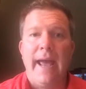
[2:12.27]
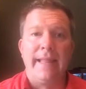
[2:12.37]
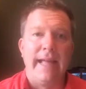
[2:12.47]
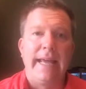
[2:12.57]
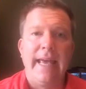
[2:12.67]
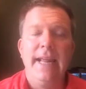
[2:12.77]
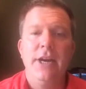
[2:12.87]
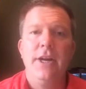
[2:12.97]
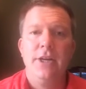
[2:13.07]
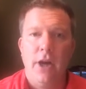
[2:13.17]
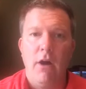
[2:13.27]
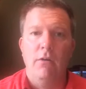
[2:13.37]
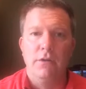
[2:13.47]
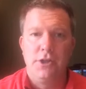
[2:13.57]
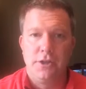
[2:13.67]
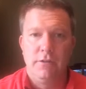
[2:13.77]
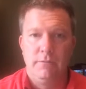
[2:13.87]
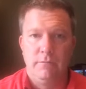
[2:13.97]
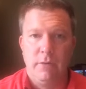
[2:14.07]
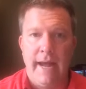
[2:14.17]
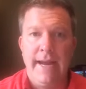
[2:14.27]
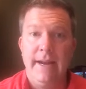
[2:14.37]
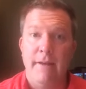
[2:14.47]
And like any good coach, right?